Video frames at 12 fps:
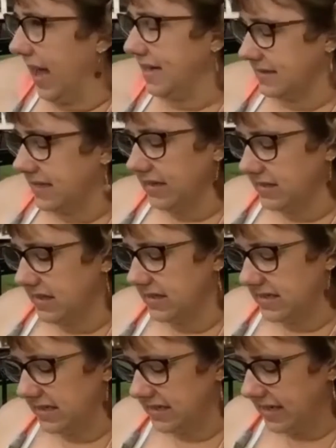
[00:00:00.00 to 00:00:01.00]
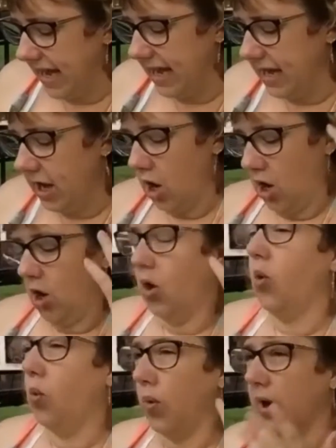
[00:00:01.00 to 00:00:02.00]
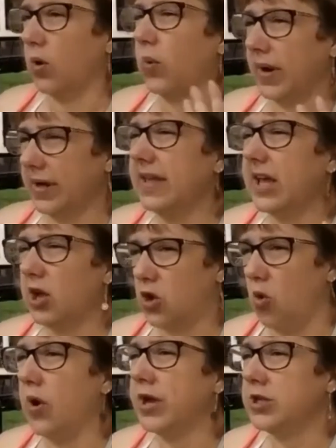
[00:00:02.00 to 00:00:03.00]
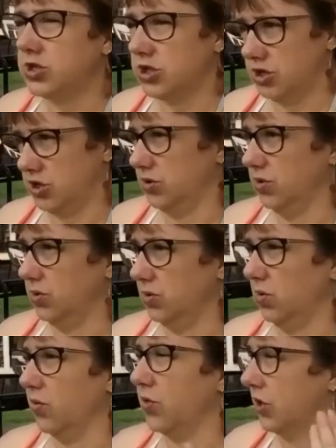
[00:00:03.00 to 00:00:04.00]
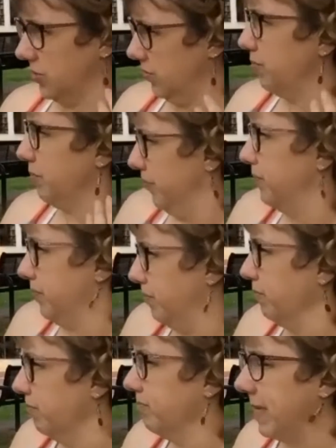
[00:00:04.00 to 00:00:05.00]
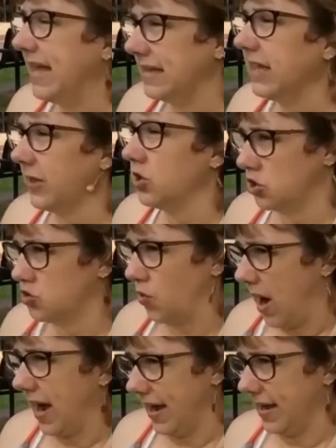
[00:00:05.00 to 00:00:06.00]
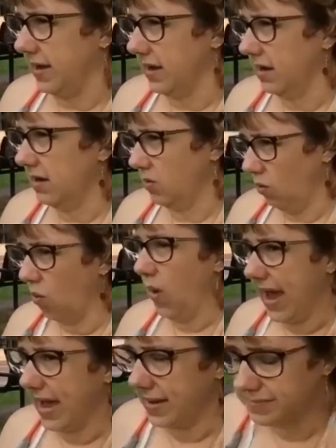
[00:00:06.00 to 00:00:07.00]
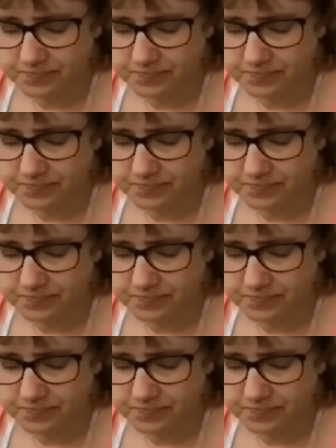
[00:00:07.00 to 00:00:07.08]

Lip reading: as I said, today, we're really going to do mainly the dry way.